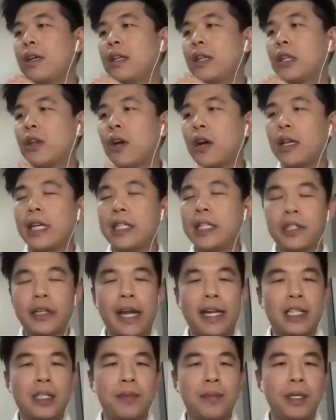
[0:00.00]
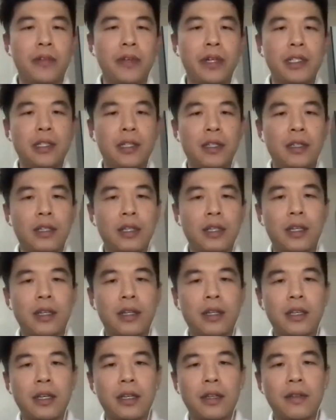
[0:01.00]
knowledge or experience
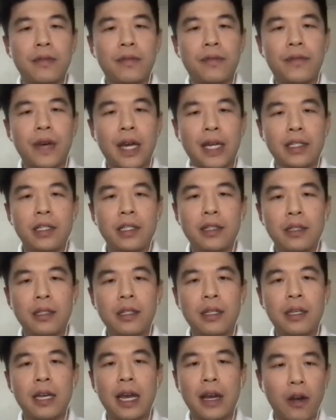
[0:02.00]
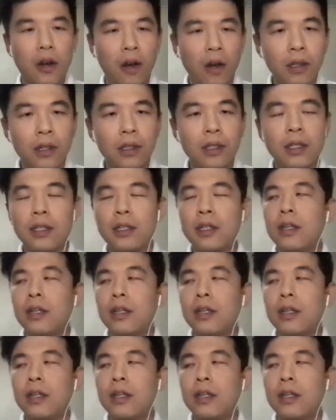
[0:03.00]
in fashion at all.